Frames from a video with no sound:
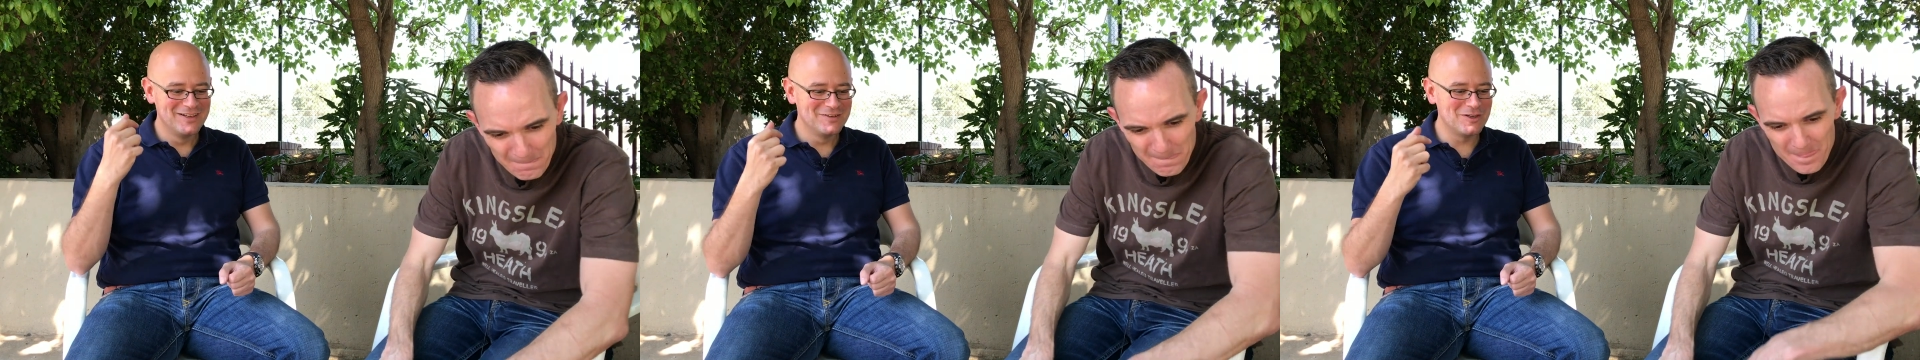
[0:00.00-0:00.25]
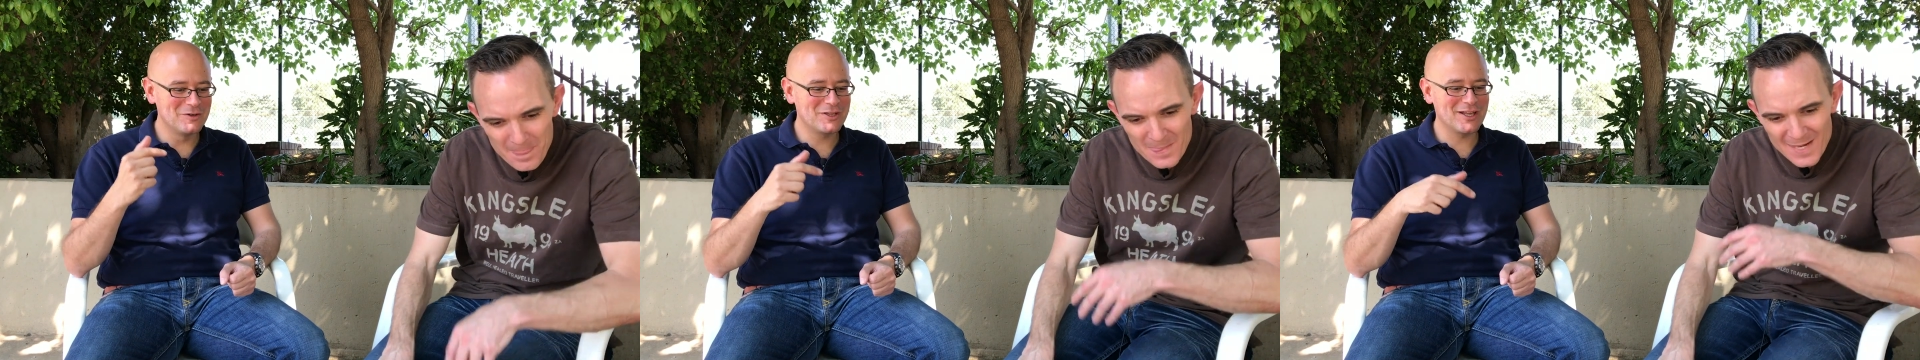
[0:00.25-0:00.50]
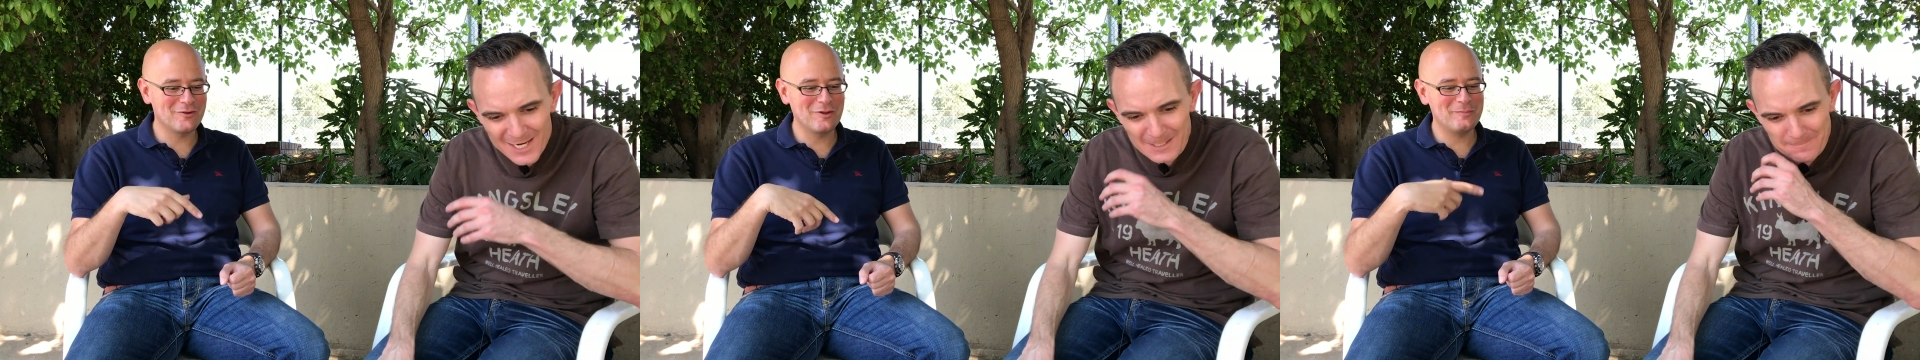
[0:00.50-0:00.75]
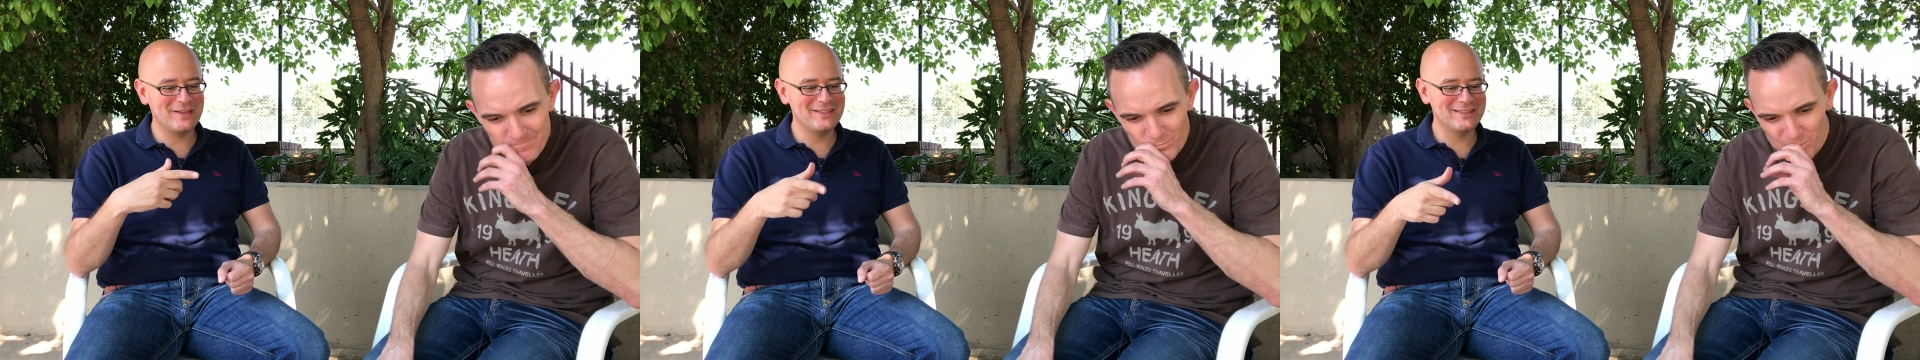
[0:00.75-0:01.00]
Speaker 1: Well, we can
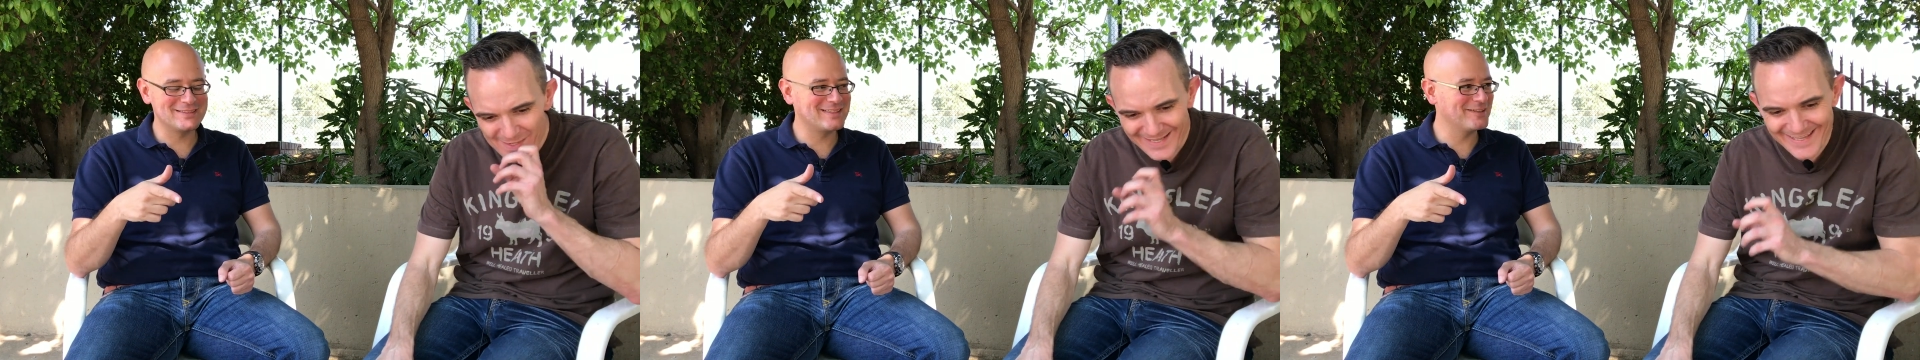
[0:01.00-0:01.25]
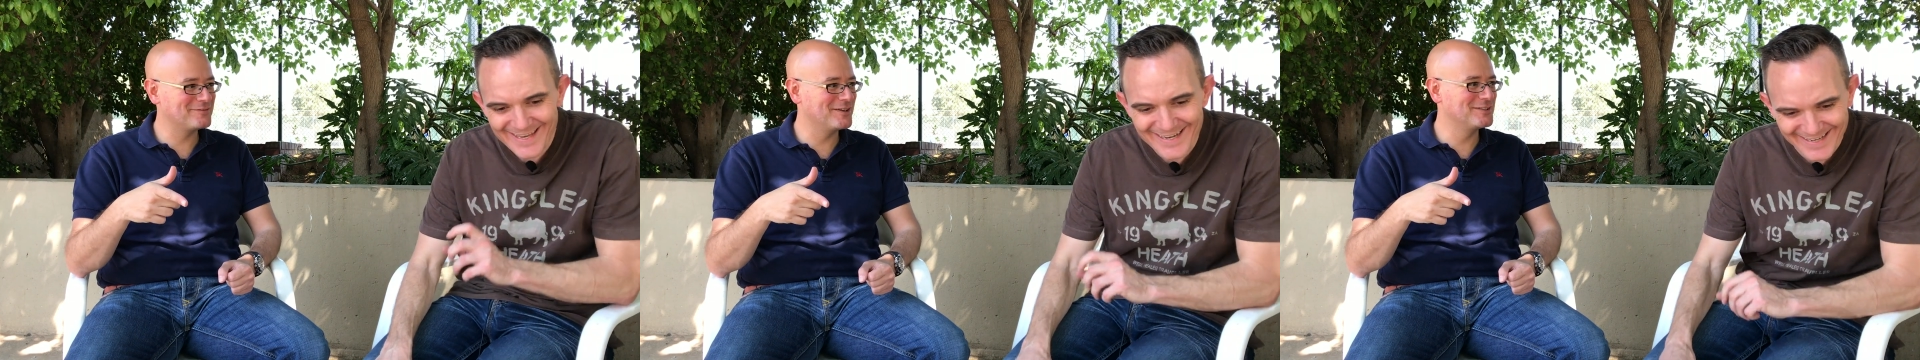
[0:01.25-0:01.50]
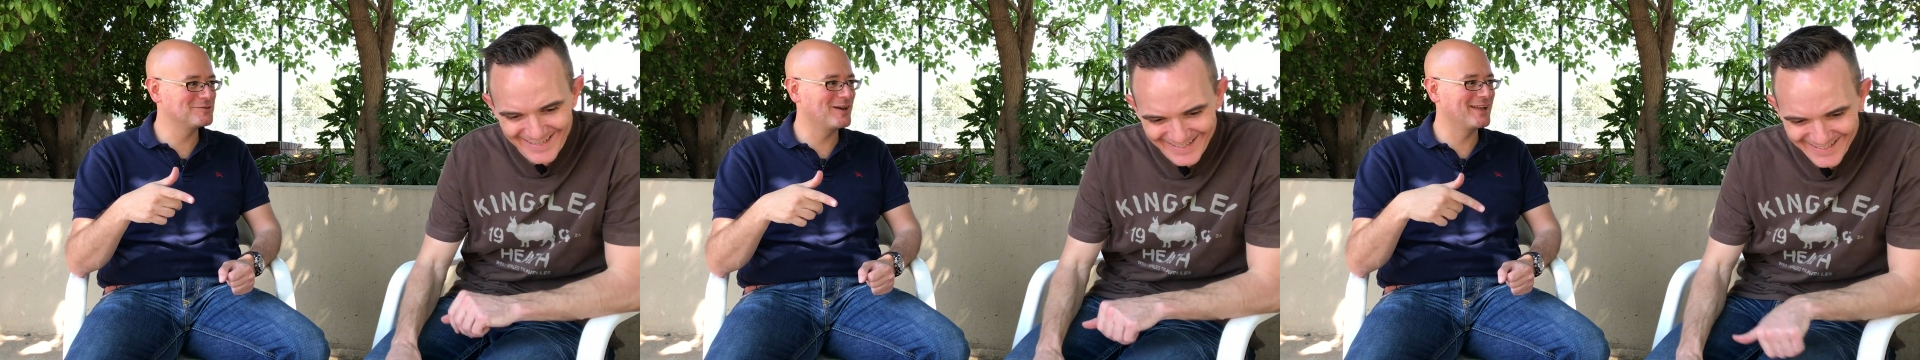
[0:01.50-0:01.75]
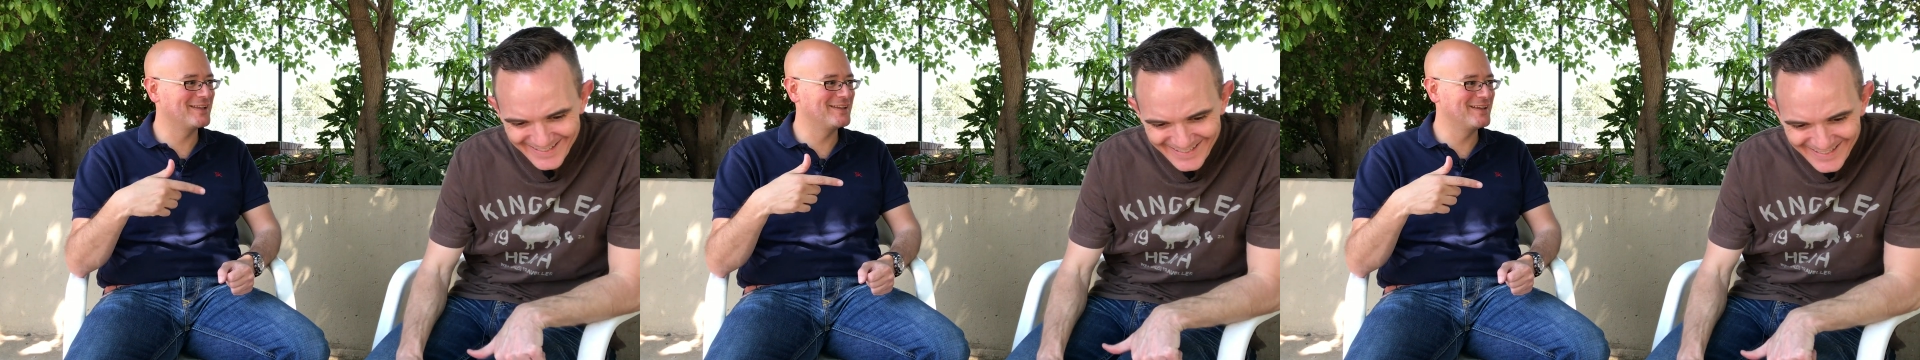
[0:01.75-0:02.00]
repeat it, the first one,
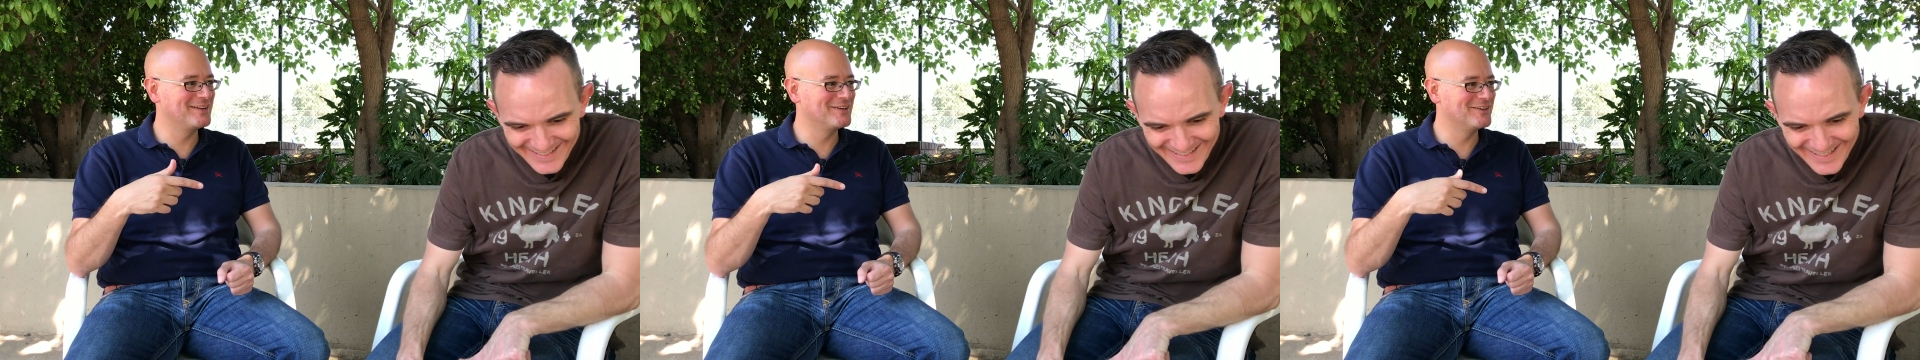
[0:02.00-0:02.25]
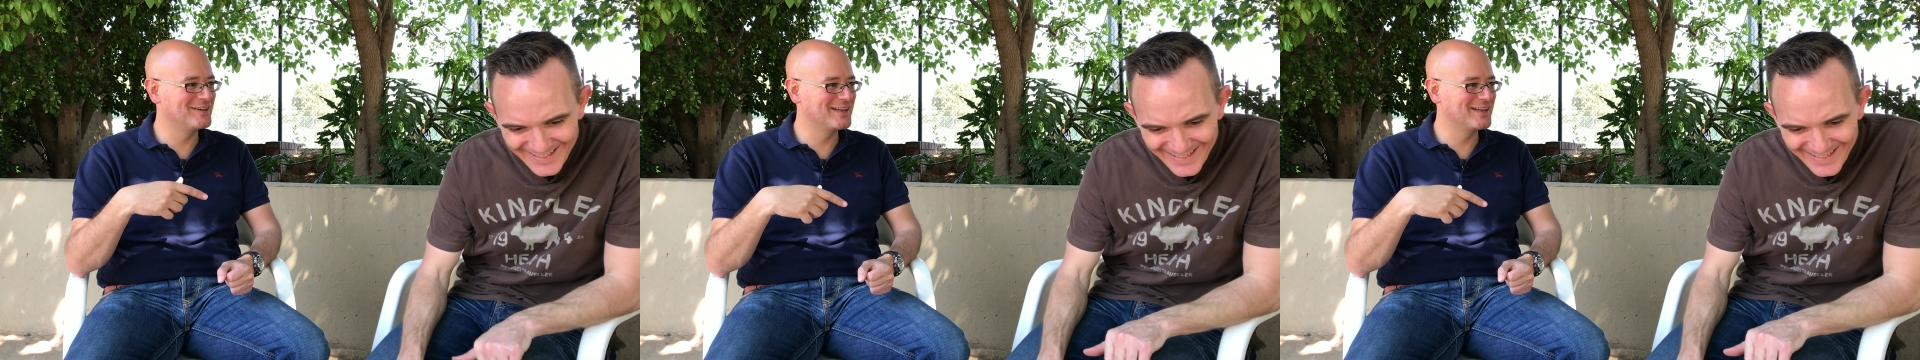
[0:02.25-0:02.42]
and then go